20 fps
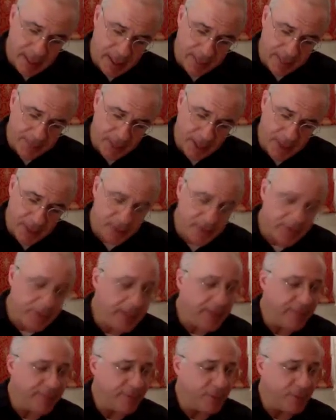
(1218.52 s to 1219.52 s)
under
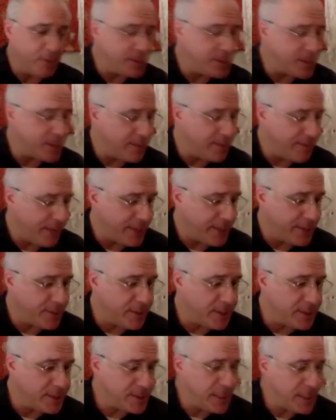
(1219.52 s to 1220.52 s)
the influence of
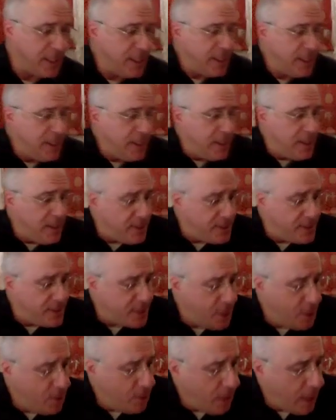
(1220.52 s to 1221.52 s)
ignorance.
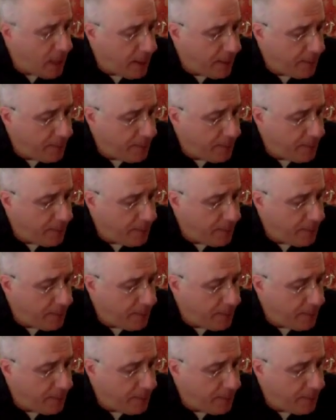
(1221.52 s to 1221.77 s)
So